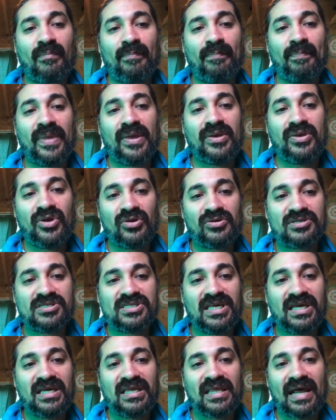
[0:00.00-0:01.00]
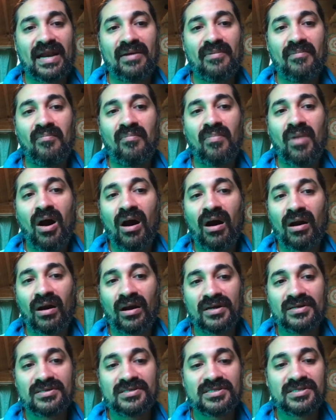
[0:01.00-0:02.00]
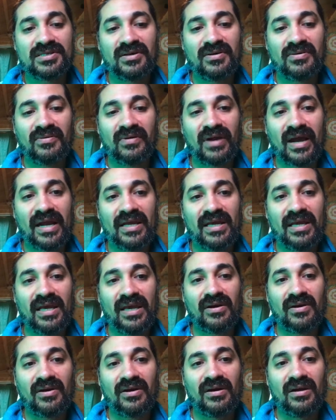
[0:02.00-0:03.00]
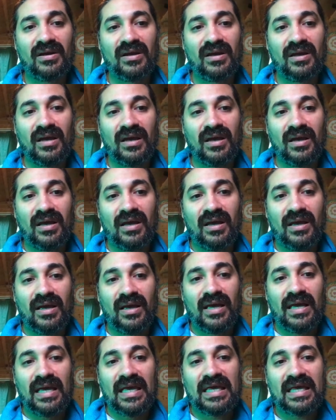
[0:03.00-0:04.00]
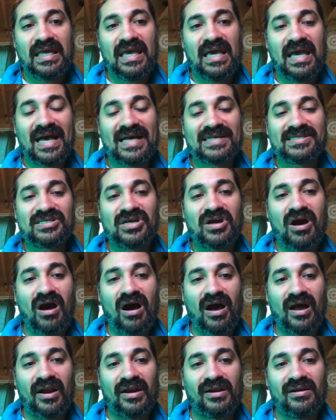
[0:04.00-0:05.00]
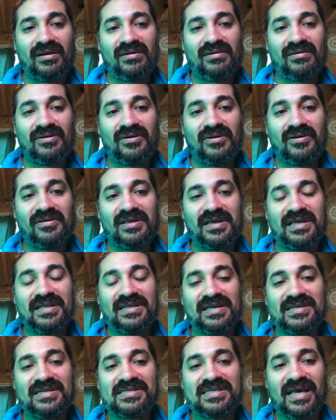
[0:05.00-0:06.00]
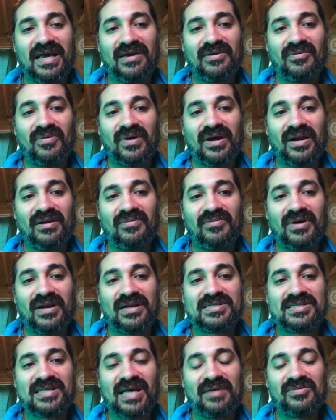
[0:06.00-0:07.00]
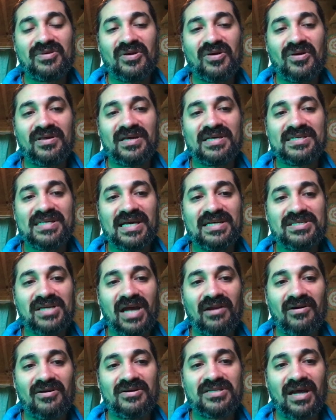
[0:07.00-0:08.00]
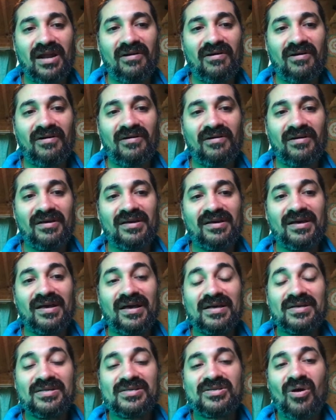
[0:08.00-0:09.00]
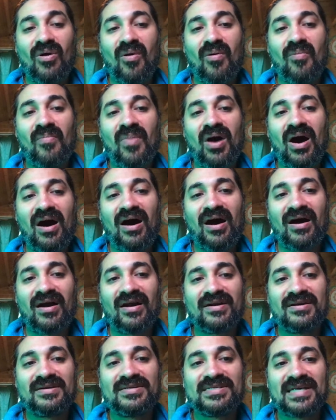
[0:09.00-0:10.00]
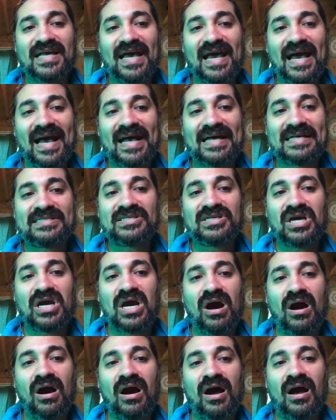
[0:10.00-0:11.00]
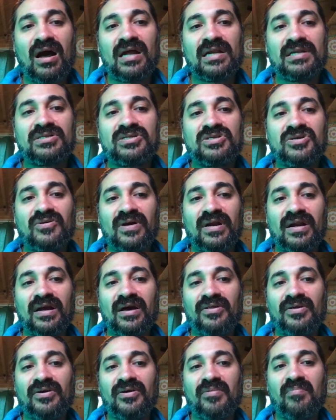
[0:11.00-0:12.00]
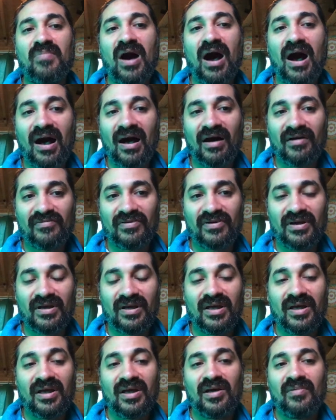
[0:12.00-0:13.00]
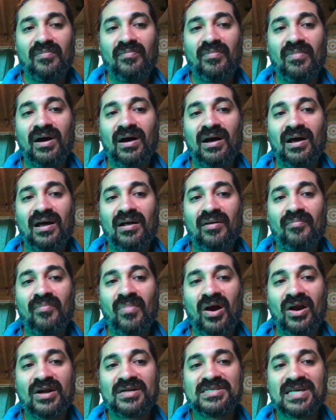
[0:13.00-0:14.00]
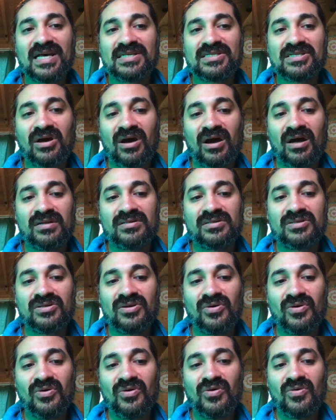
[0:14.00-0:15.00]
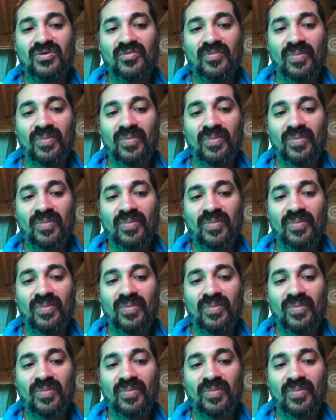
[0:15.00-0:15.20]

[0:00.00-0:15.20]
you'll see that Mars, right here, he has gone. The Indians say when it's time to go, they say chalo, chalo. So Mars has gone to another bhav. Mars has gone to...